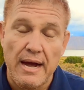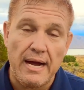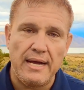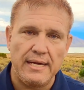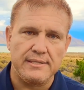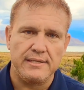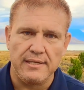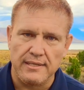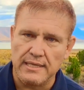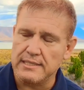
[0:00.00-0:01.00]
I actually
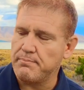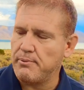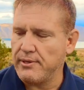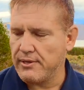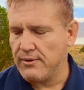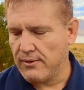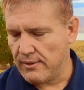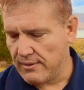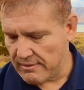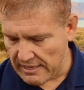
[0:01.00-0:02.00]
think that's pretty cool.